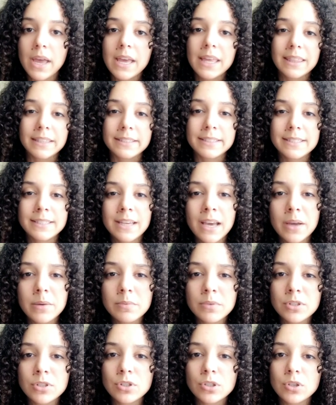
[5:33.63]
That's time
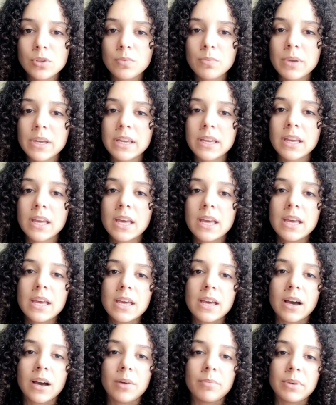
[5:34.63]
consuming,
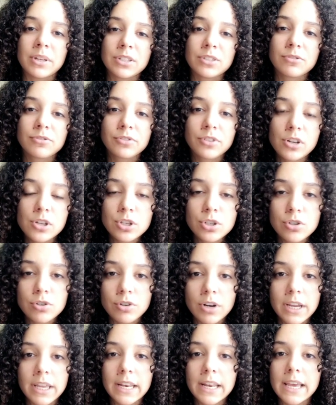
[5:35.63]
it's
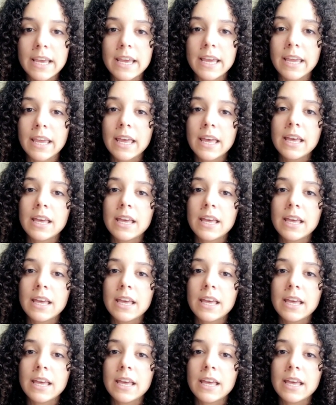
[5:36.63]
frustrating,